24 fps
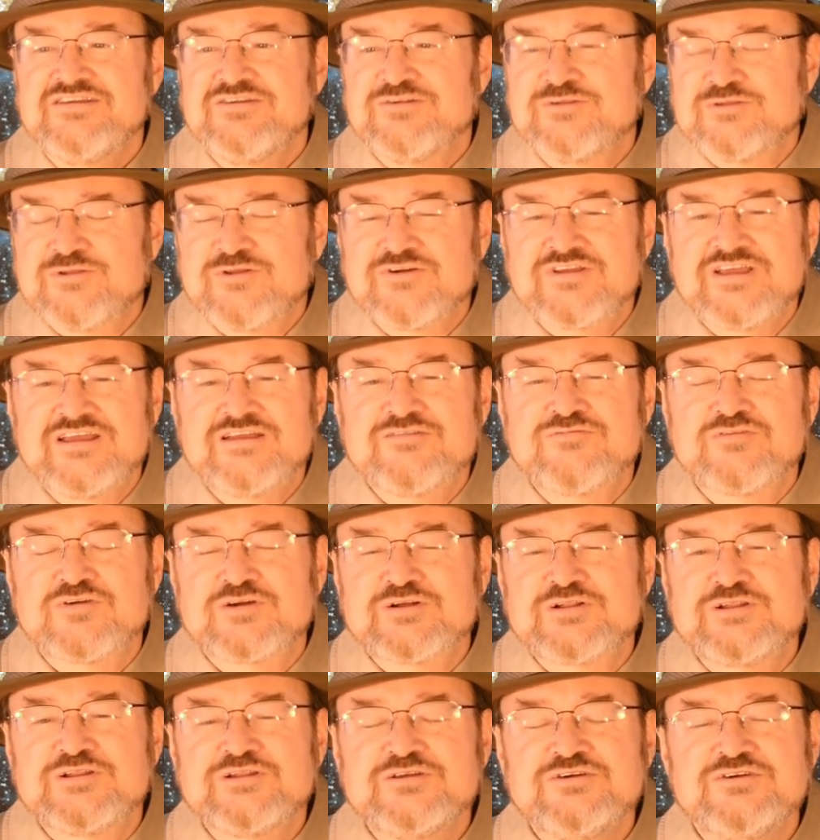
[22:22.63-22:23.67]
You're looking for
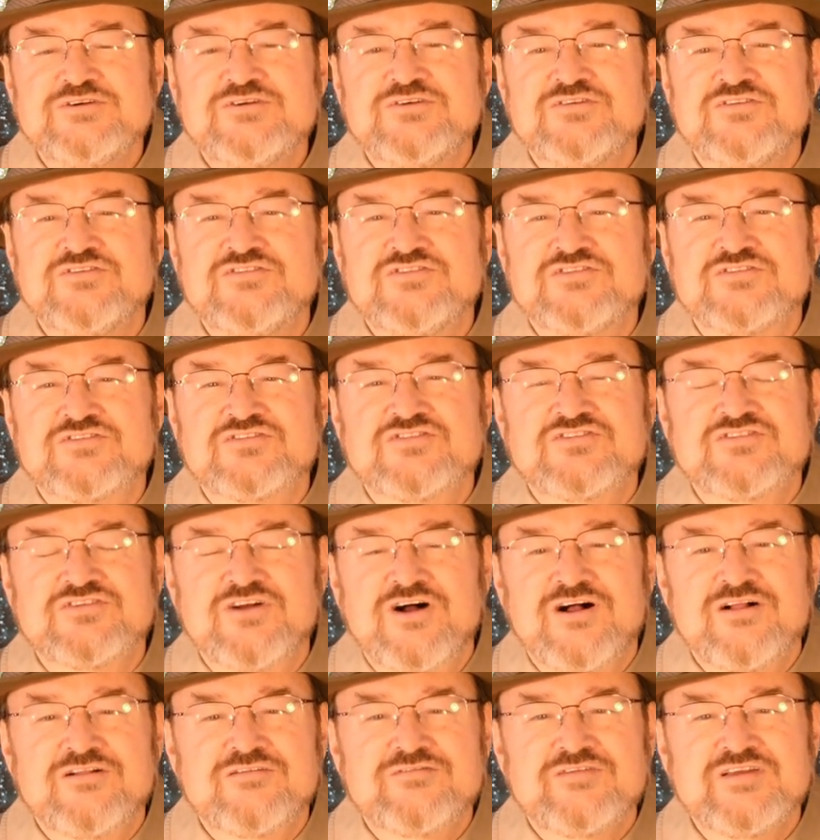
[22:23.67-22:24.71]
clues, you're
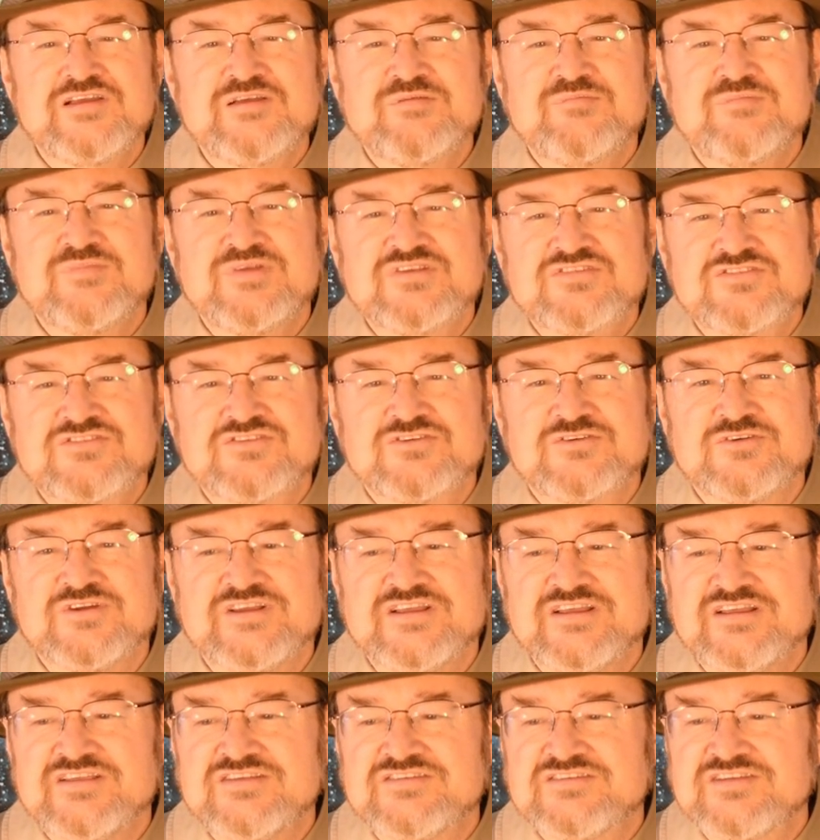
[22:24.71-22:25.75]
solving
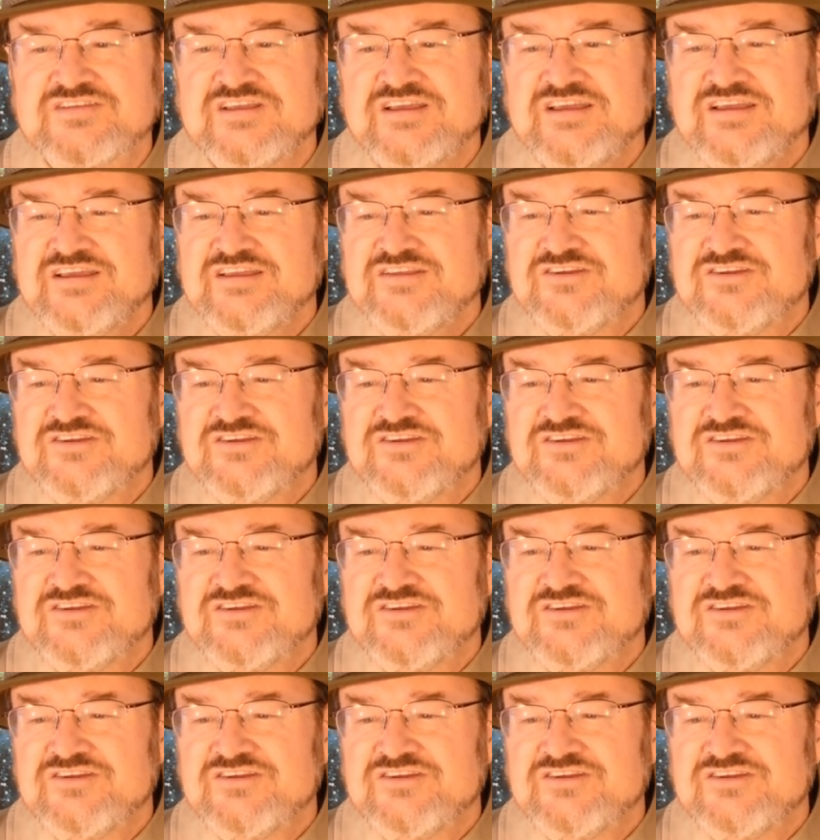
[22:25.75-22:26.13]
mysteries,